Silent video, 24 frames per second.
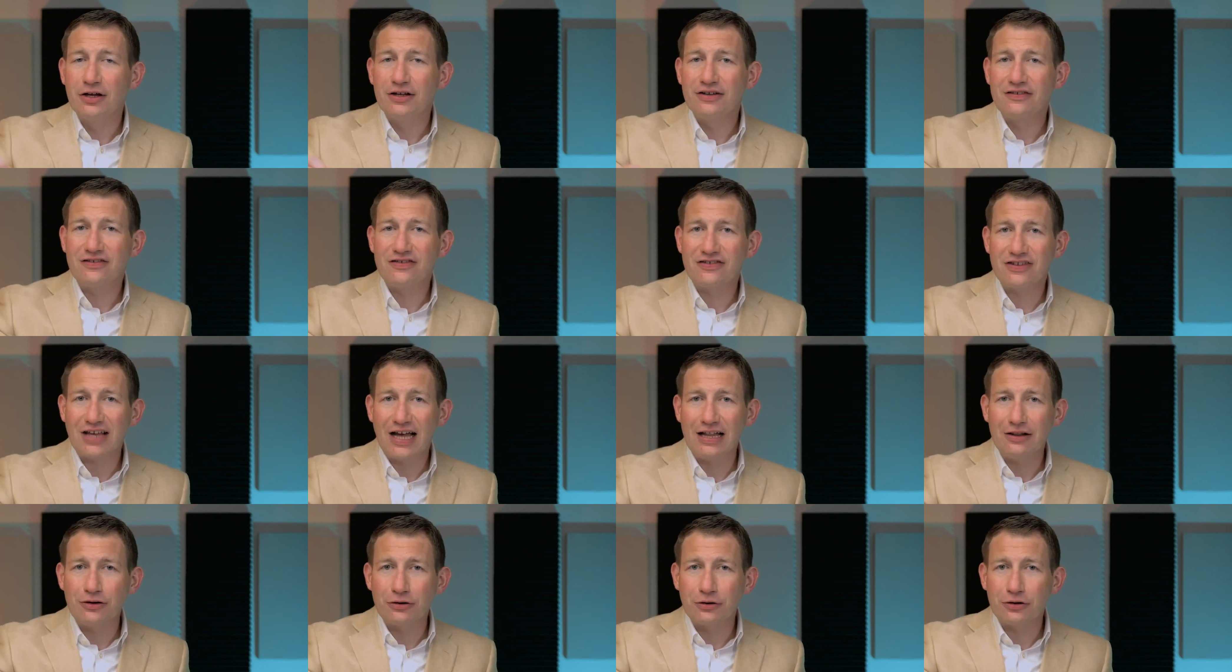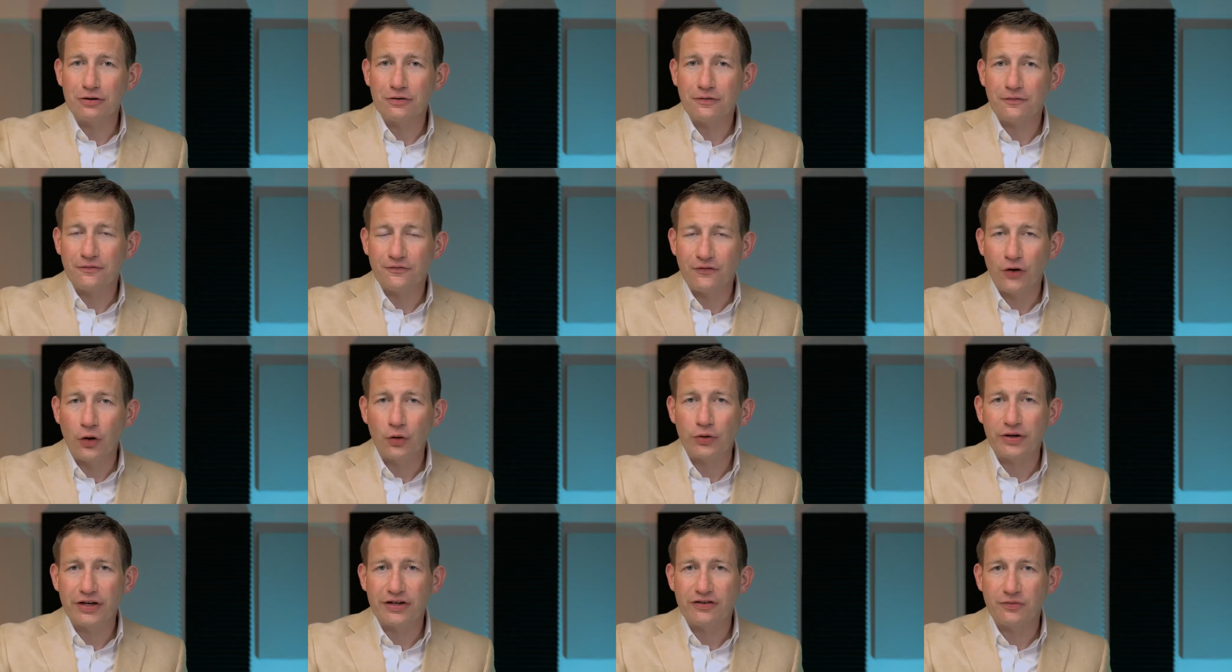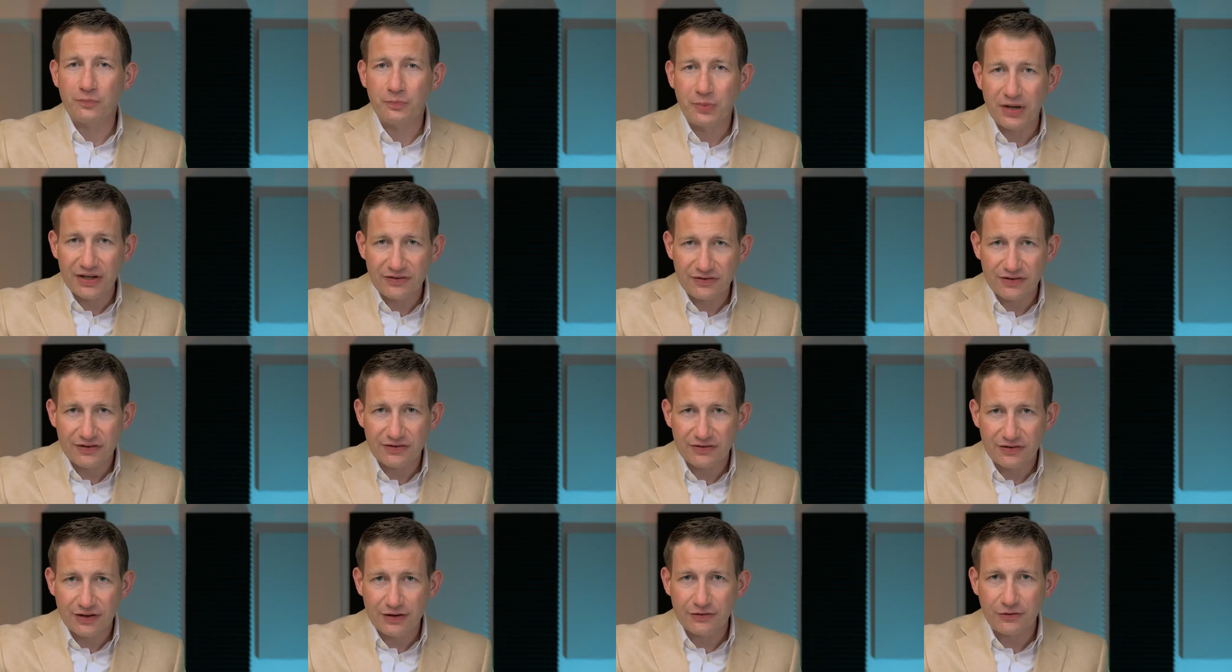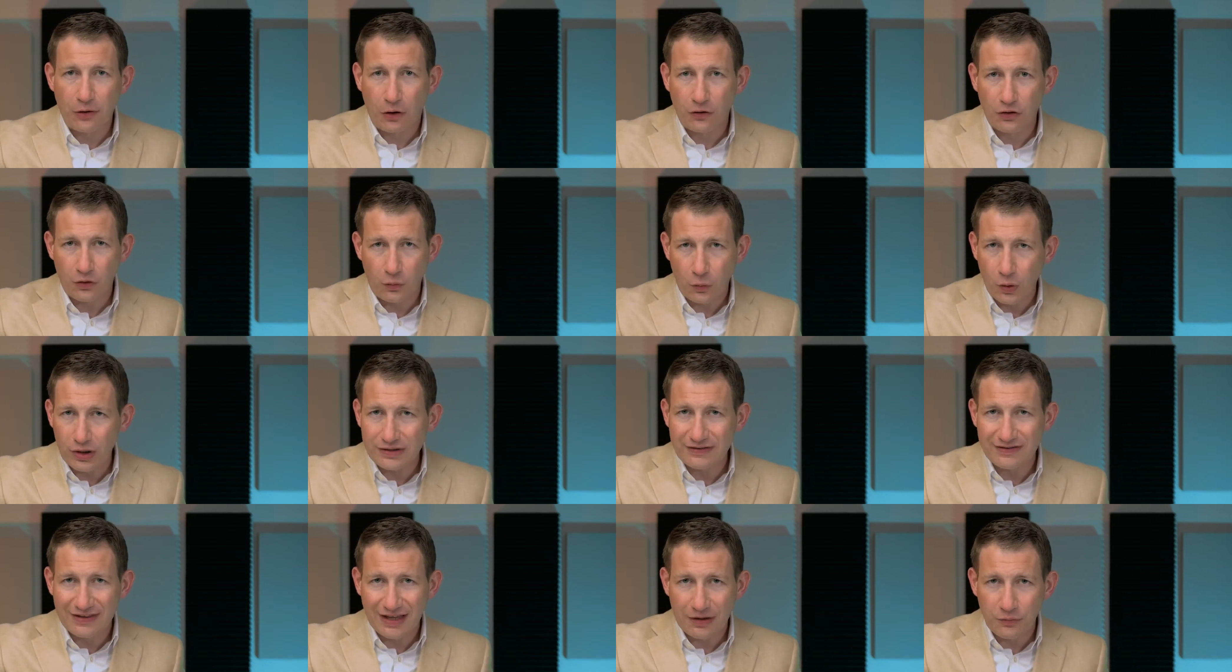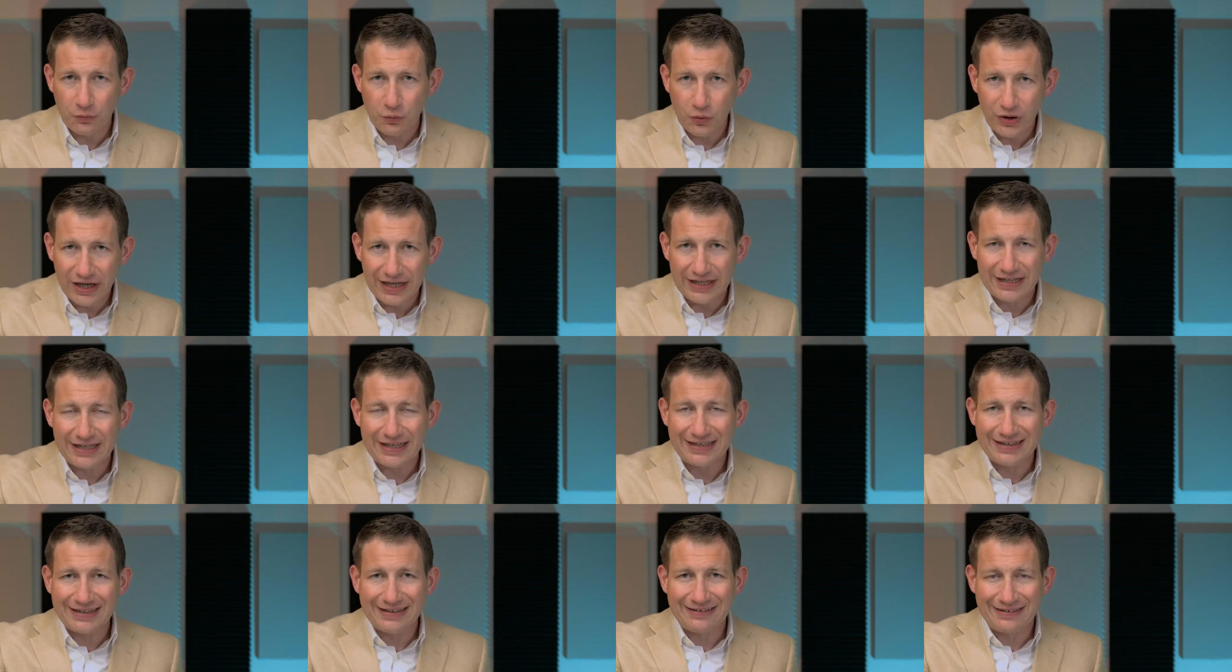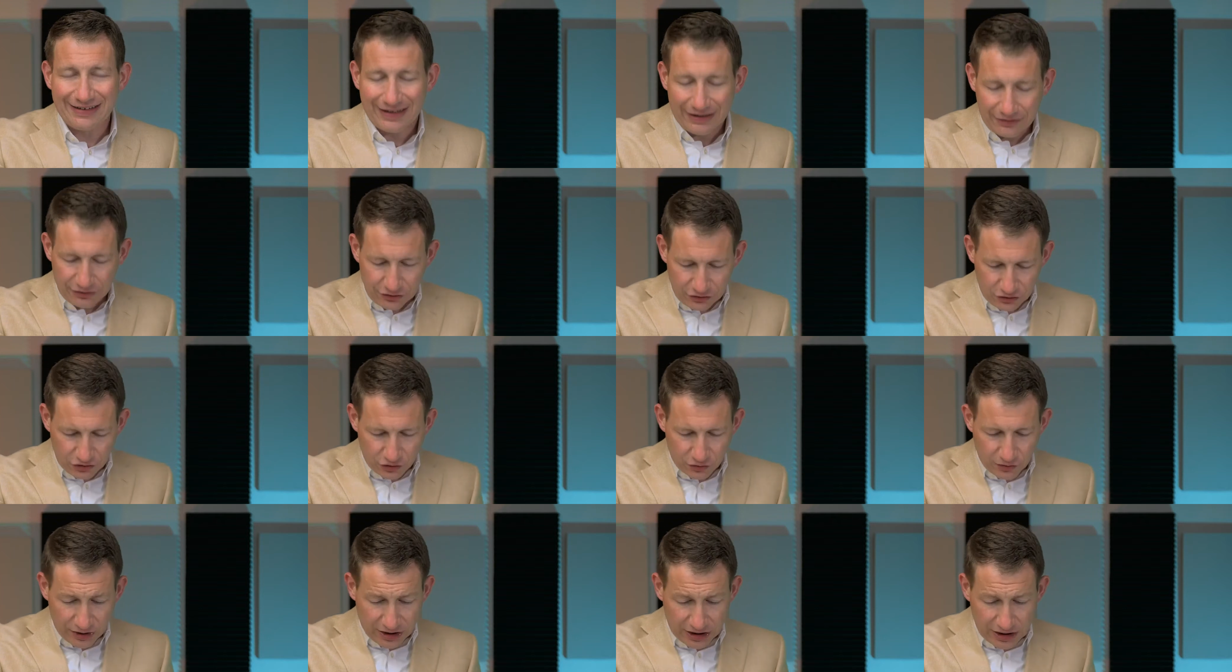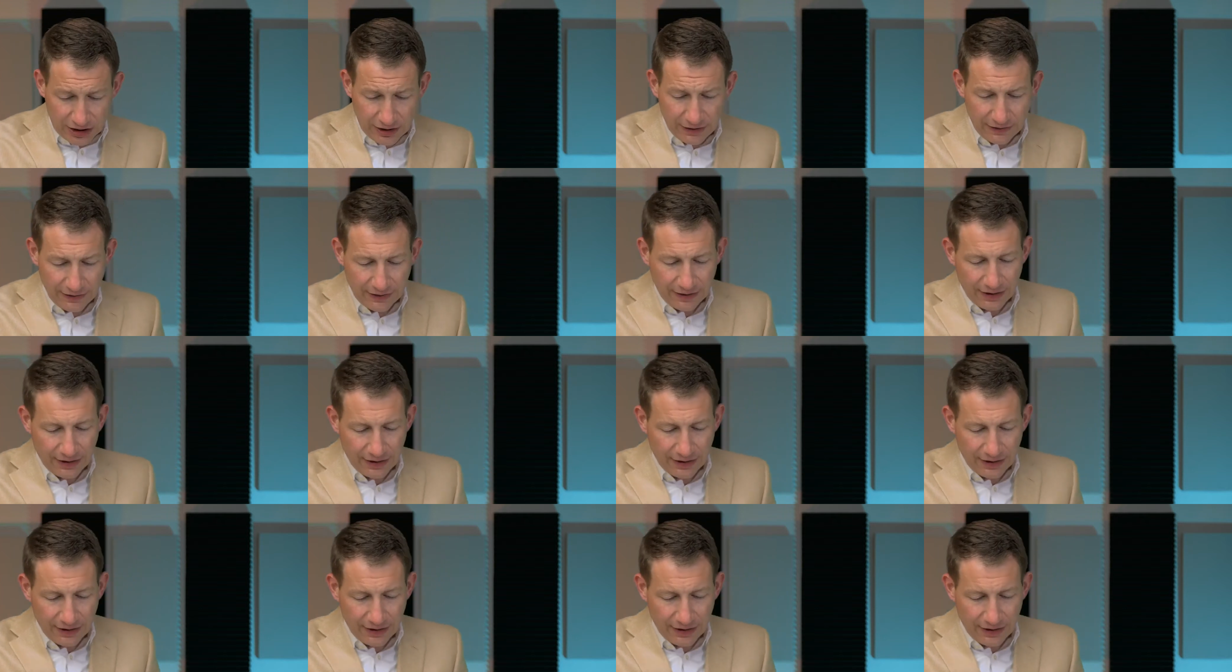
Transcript: Seller-focused businesses are the ones that win in this industry.